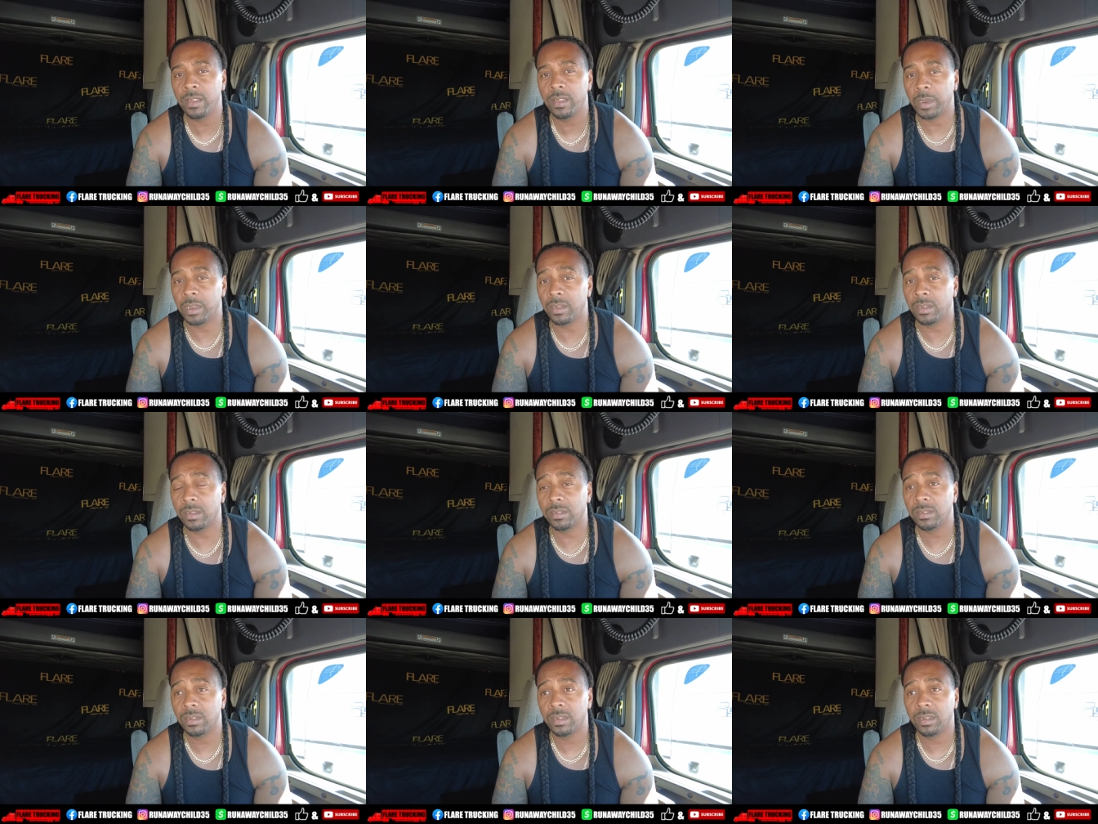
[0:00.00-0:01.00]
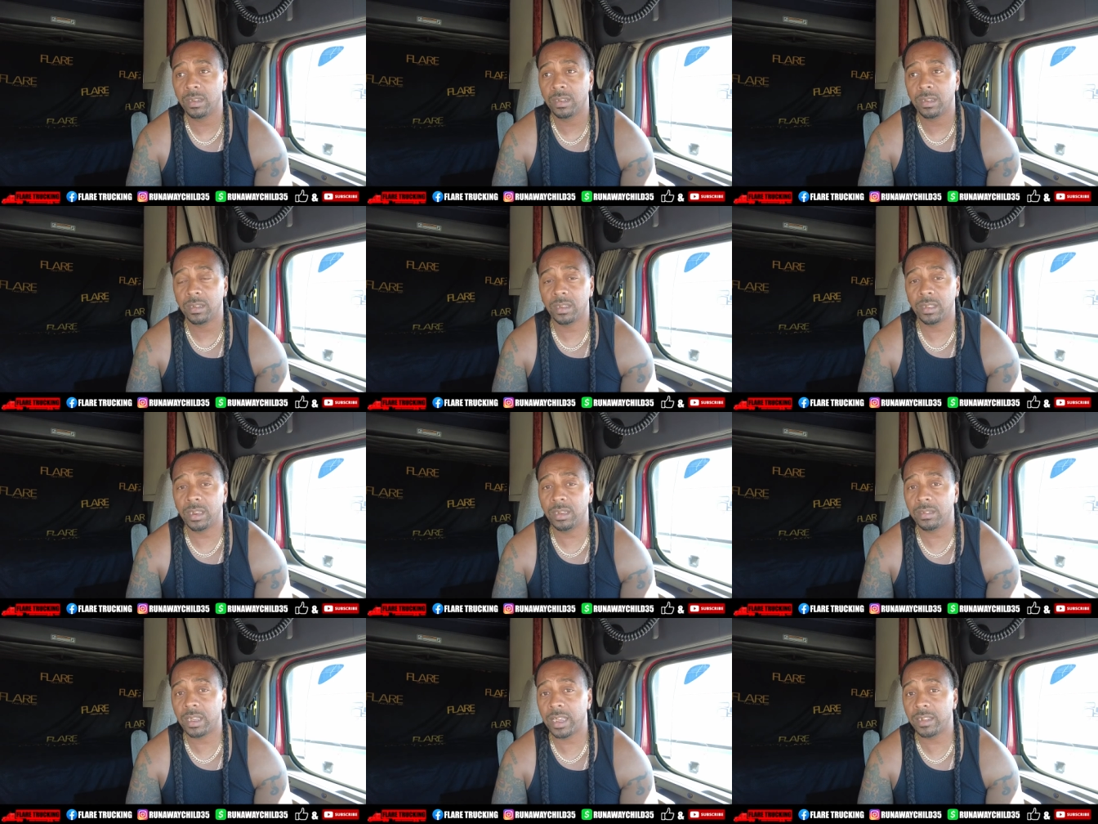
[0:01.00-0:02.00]
Because in
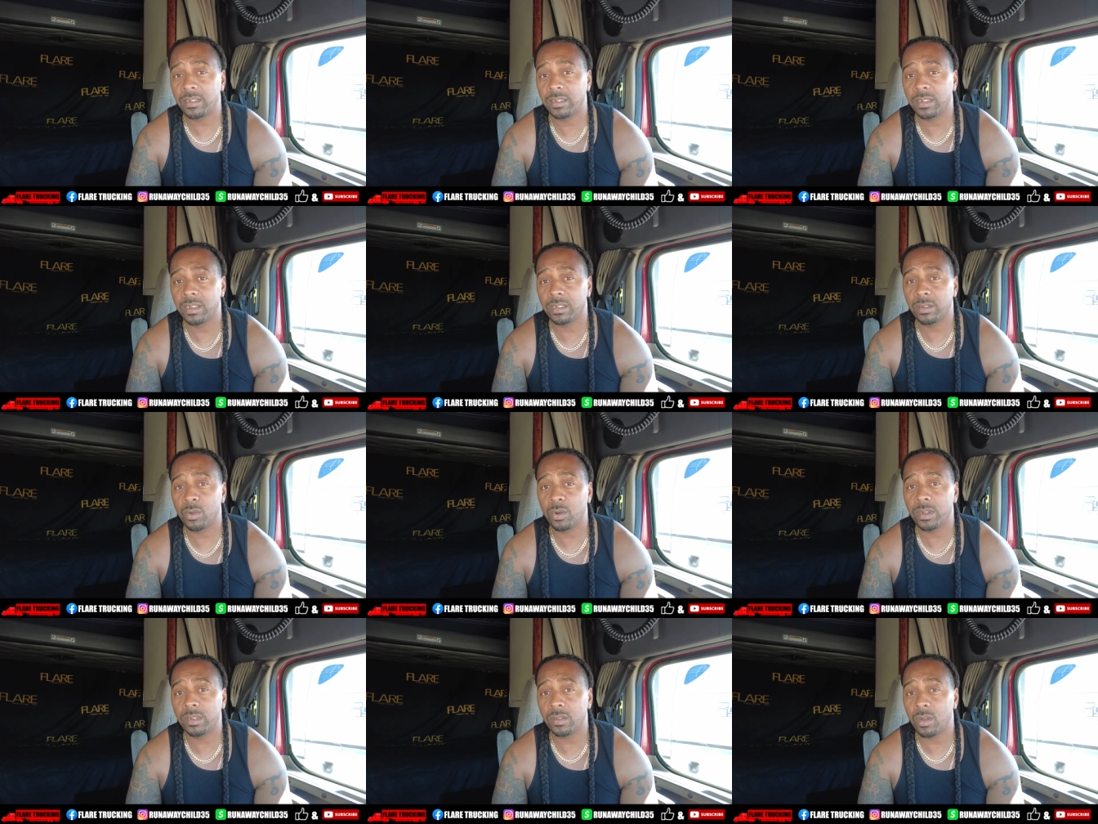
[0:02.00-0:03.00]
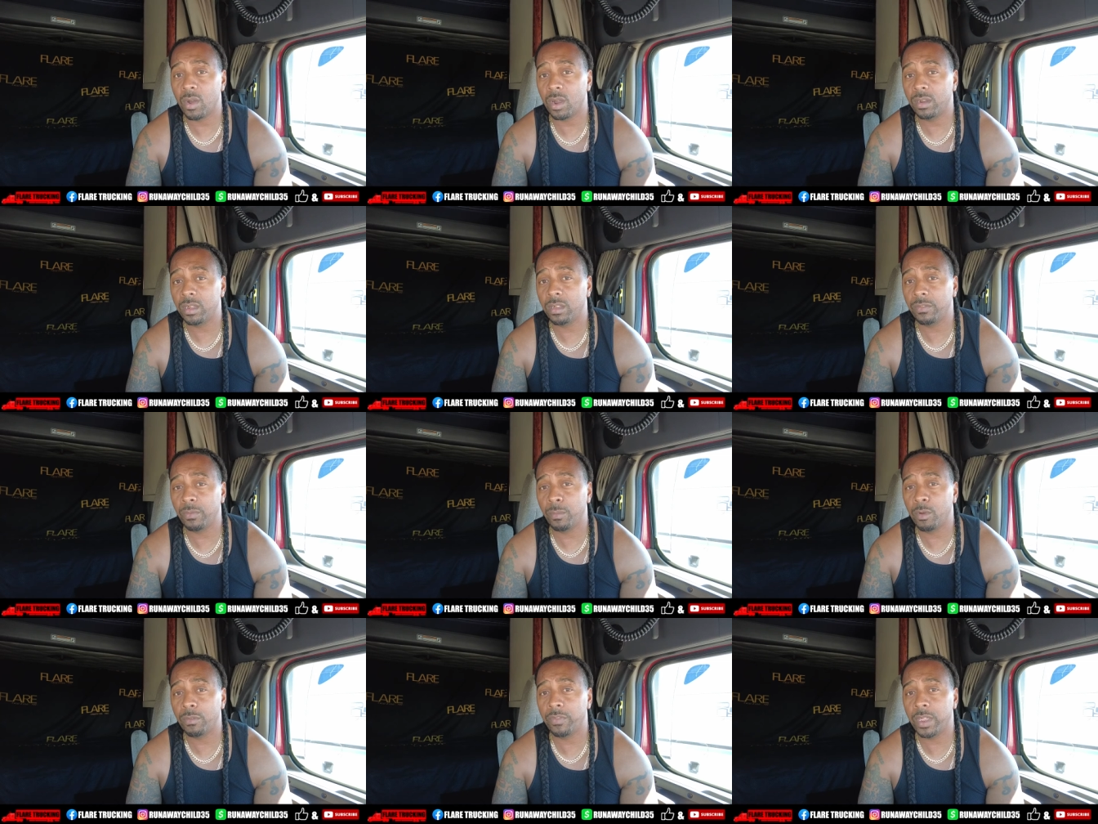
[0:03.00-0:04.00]
these cases, the authorities are looking for
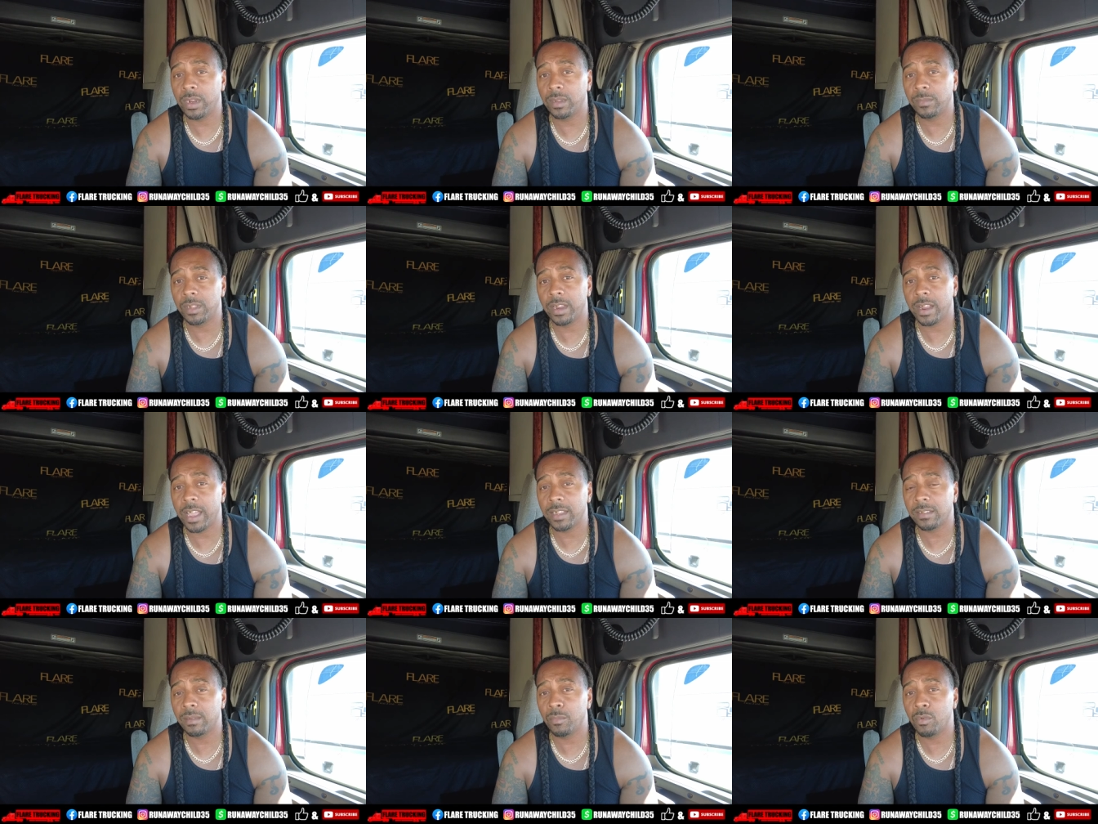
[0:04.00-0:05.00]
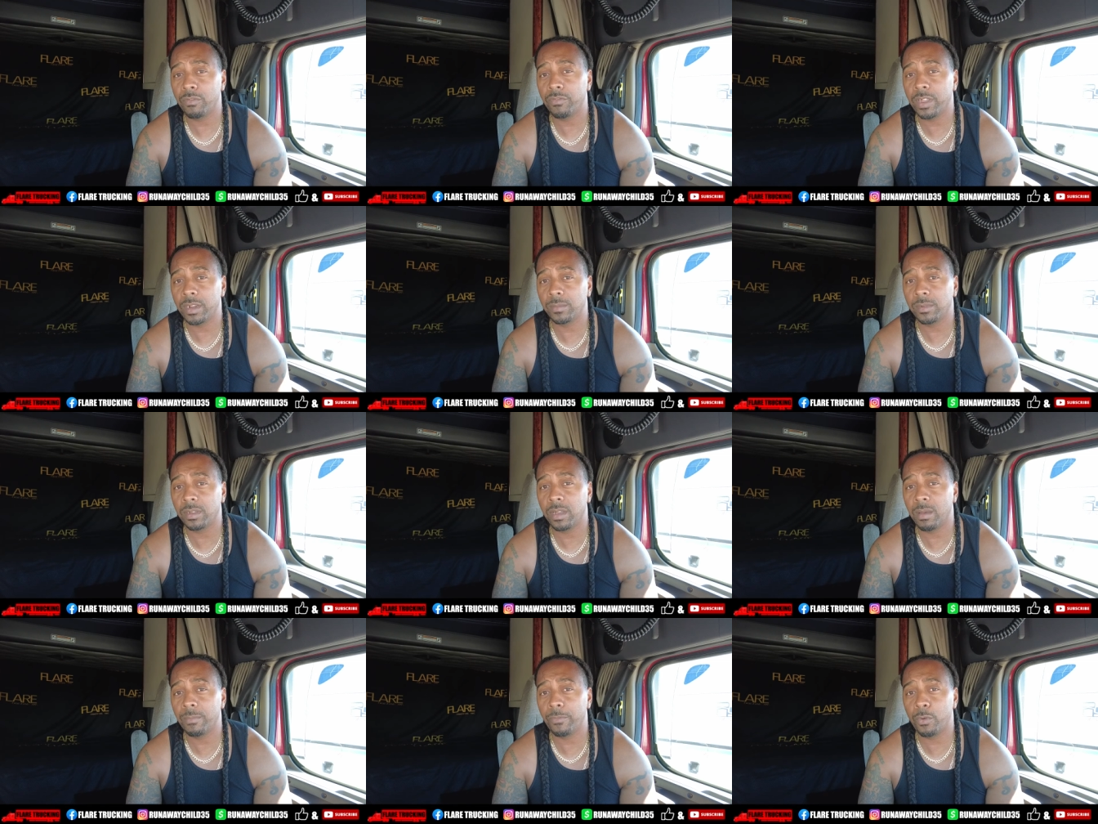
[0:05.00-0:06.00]
more victims. They're asking more victims to
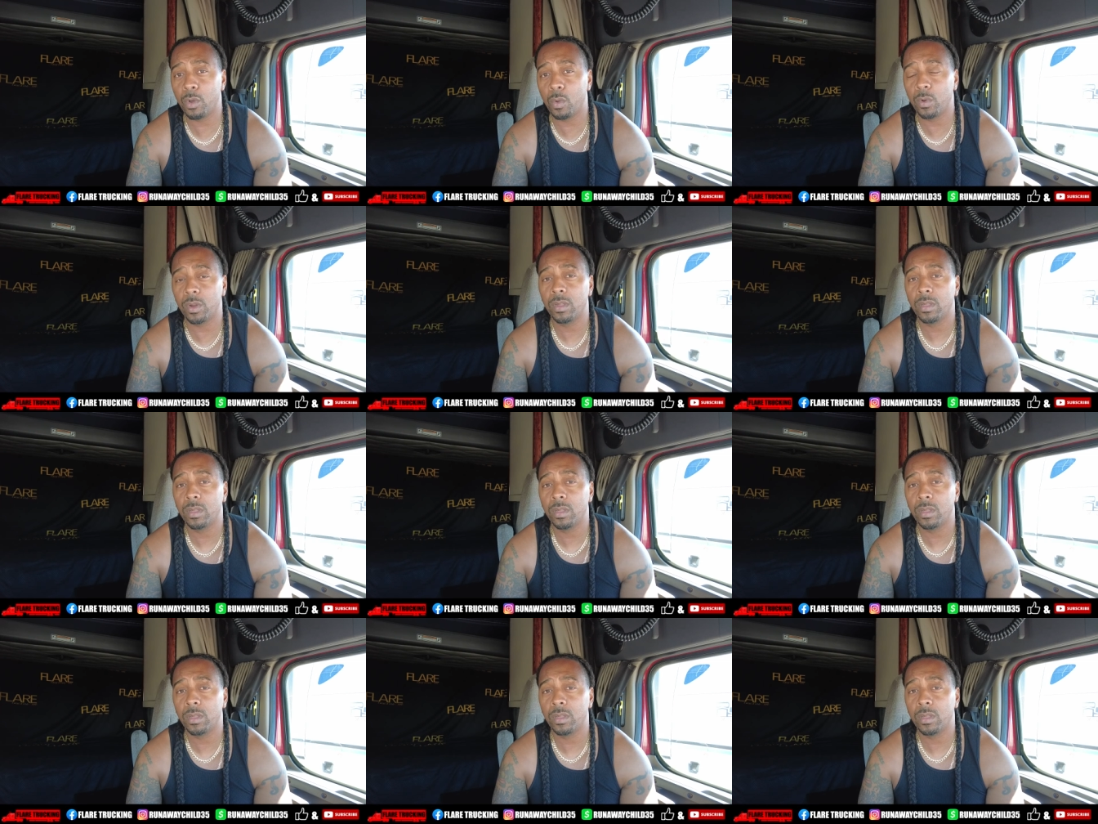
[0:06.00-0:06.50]
come forward,